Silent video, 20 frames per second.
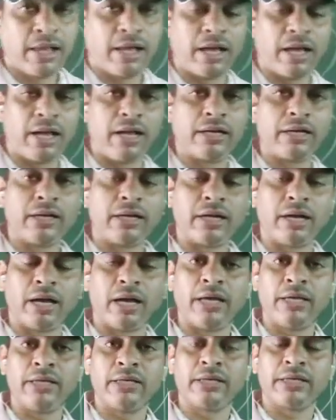And
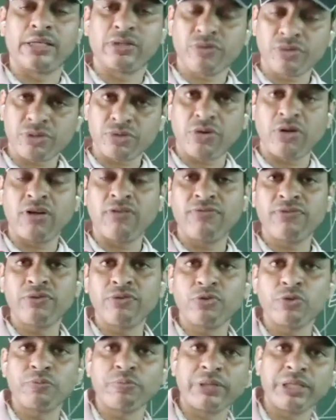I request all of
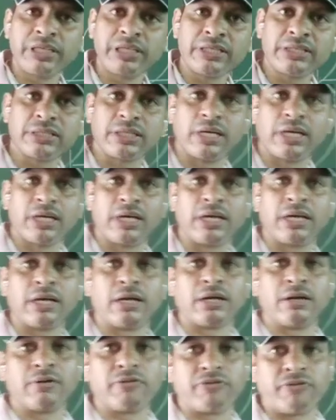you to please
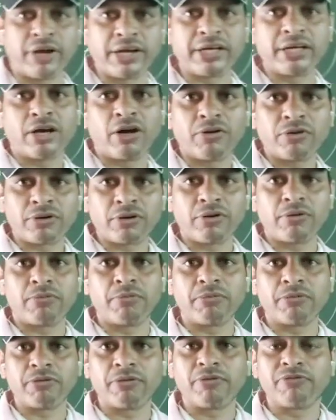find
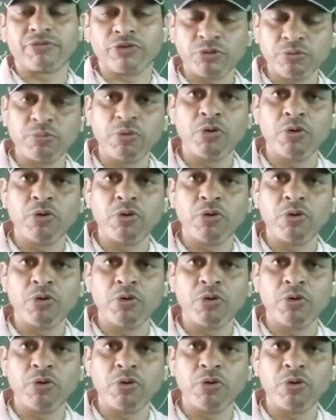out a few